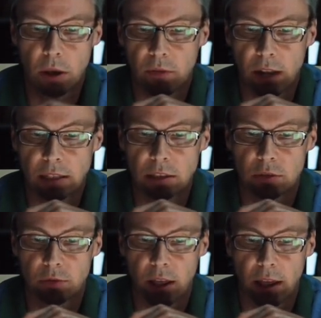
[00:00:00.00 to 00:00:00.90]
bit of
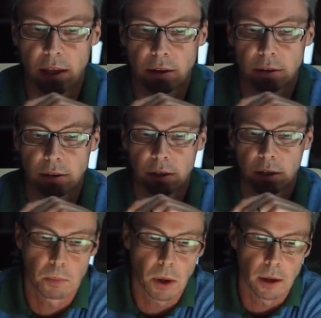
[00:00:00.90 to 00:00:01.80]
lens flare,
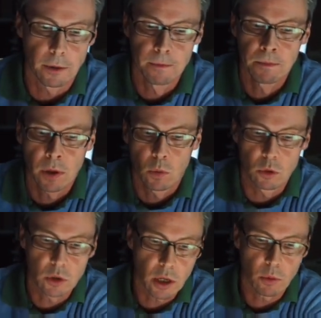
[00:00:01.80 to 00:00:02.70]
but
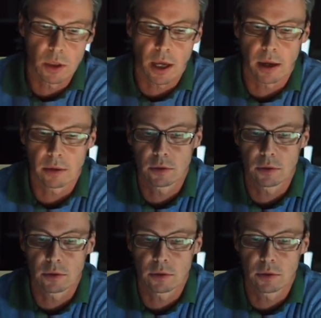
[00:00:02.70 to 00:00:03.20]
we'll deal with that